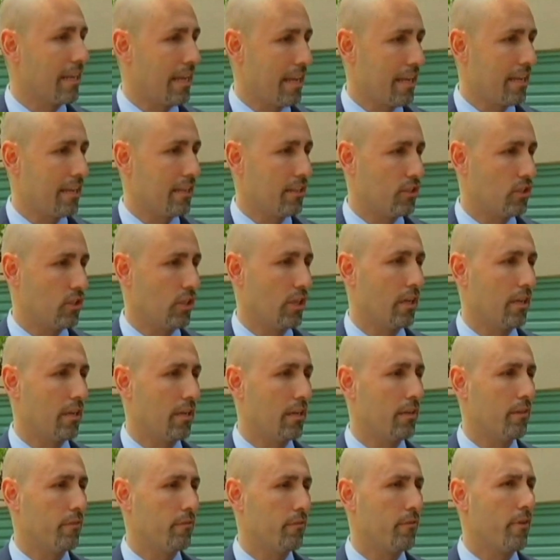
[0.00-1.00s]
edge
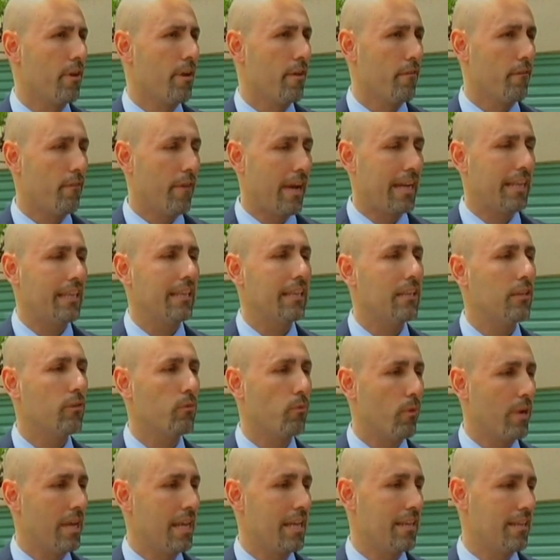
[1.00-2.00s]
of
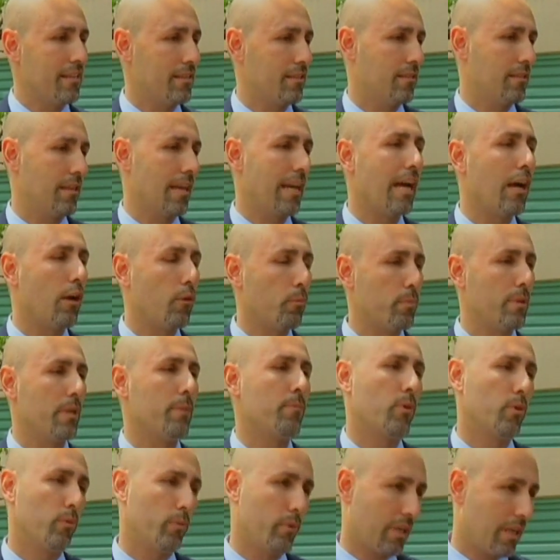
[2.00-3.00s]
finding ways to help
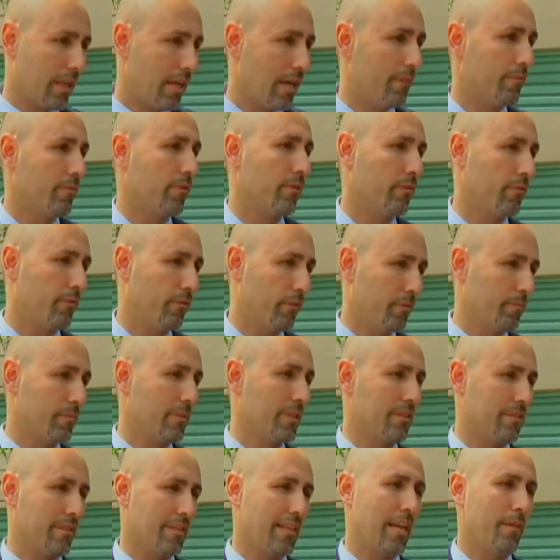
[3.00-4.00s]
people recover from
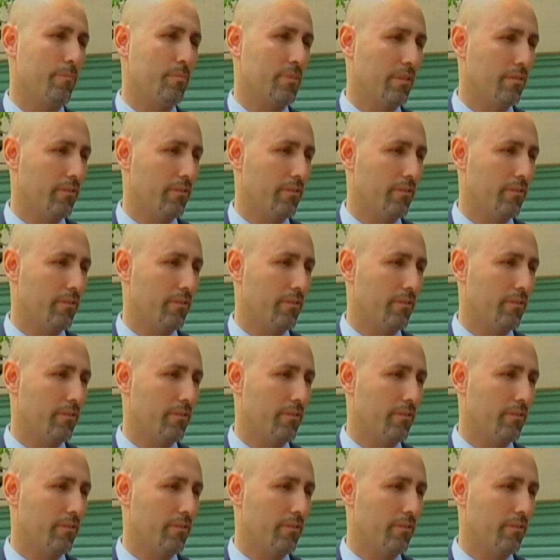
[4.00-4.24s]
these types